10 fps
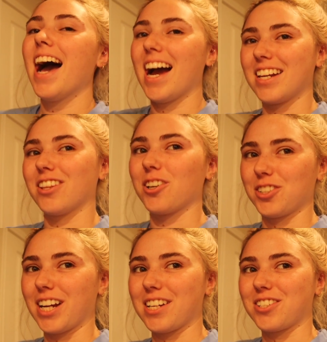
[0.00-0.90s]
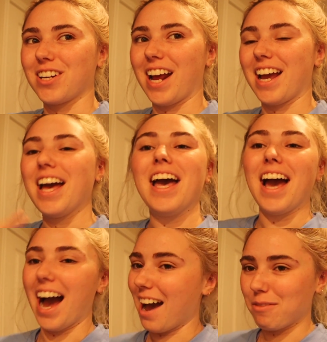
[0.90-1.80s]
I did laundry yesterday.
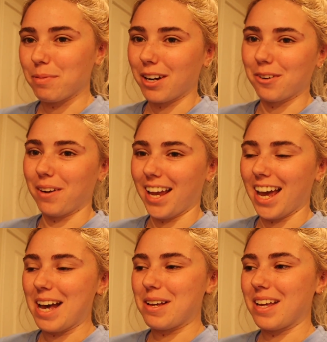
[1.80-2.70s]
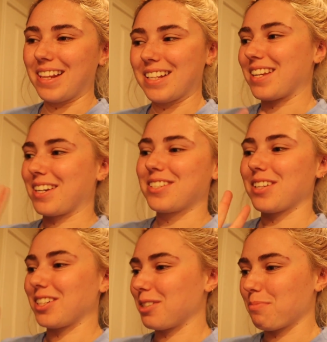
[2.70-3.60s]
I haven't put it away yet, and that's like
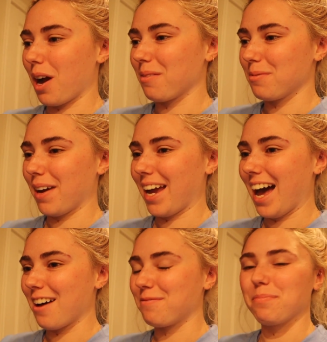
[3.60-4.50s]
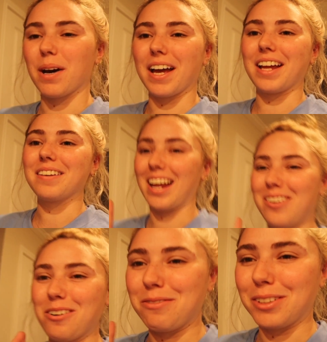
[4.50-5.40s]
such a problem I have, but I don't
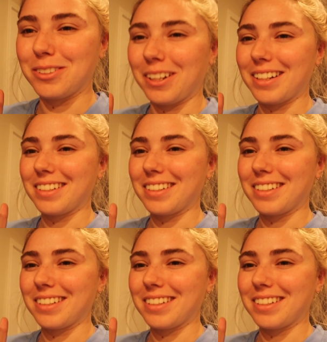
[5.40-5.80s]
know if I'll do that